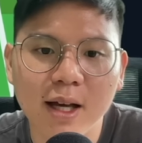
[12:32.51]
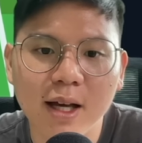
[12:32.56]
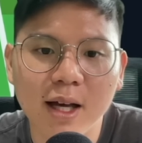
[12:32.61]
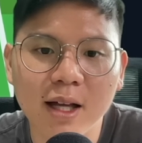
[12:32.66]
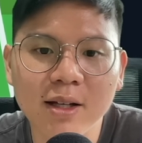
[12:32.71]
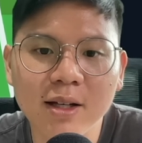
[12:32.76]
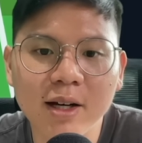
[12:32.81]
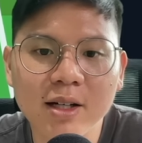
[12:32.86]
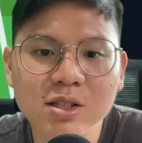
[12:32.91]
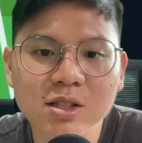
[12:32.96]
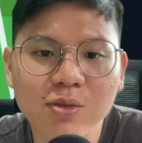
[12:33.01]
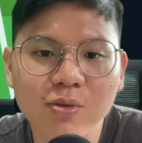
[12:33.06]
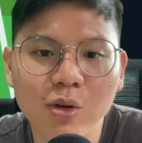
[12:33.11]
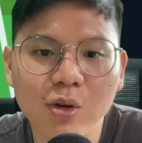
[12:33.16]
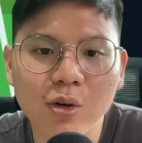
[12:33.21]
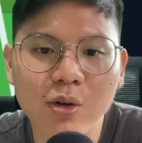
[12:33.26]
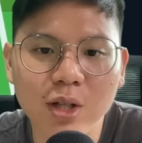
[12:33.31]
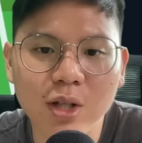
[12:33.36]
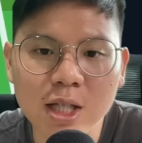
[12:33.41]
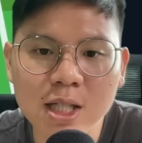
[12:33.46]
And as
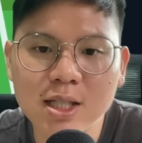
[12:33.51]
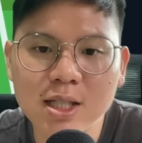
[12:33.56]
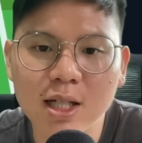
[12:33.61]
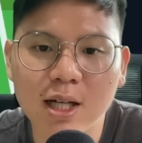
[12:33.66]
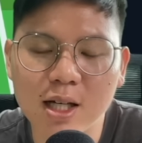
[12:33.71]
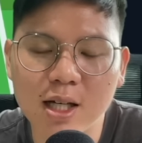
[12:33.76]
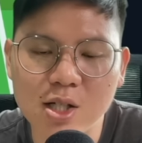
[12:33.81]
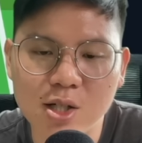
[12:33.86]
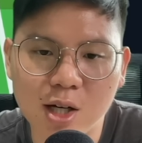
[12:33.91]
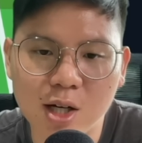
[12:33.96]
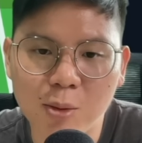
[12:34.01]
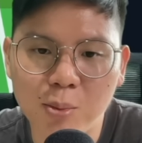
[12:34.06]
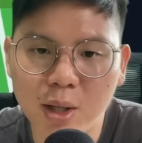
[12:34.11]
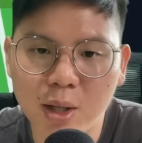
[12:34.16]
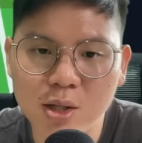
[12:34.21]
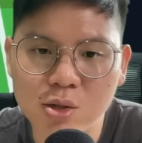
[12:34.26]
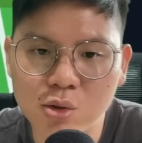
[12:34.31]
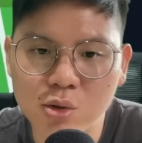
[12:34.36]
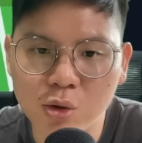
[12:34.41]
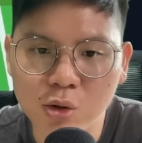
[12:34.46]
for Isak and João
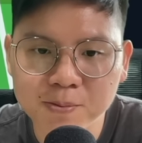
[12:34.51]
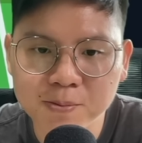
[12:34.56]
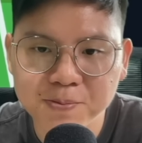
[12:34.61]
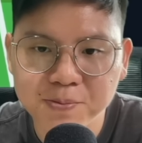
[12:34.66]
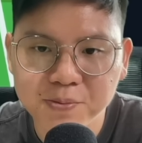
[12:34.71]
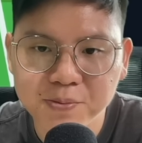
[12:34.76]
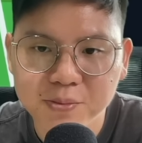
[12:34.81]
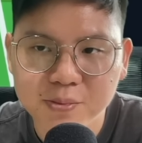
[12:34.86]
Pedro,